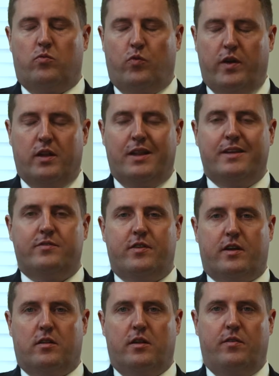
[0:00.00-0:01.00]

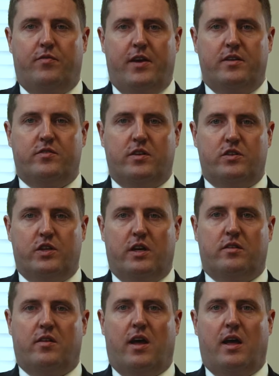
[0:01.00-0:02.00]
realistically facing
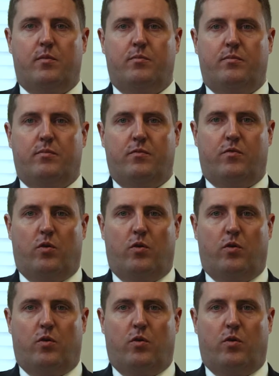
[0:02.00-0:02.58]
jail time